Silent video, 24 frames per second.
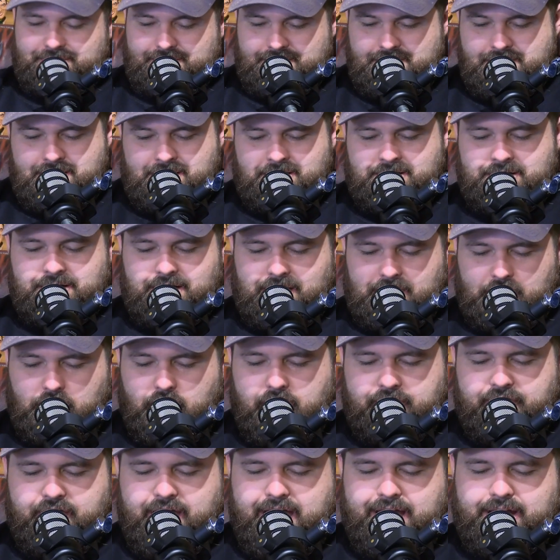I
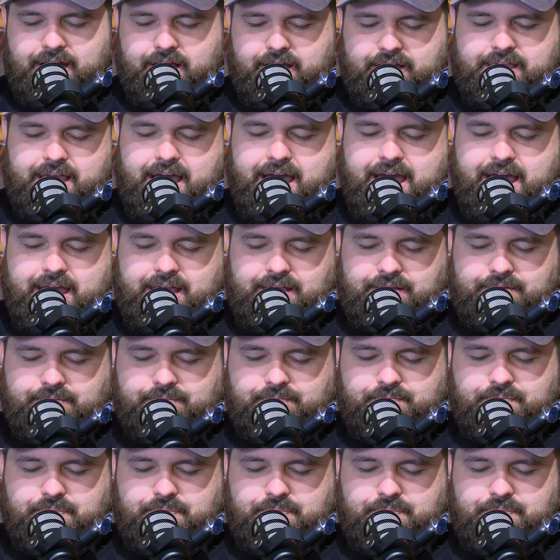like that. Okay.